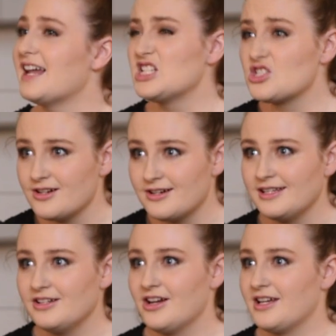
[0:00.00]
is
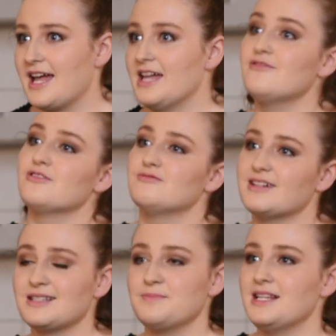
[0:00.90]
totally okay for a
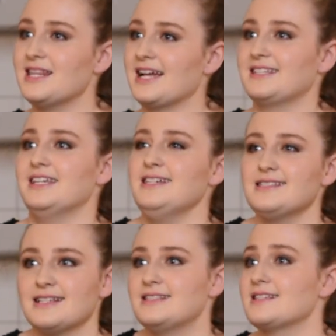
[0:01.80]
recipe like
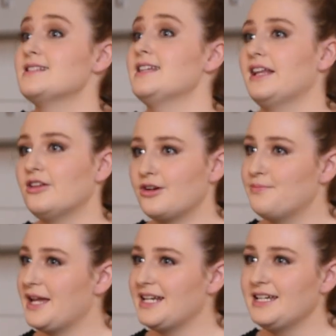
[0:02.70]
this. It doesn't need a lot
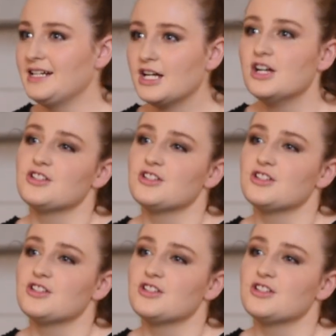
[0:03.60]
of beating.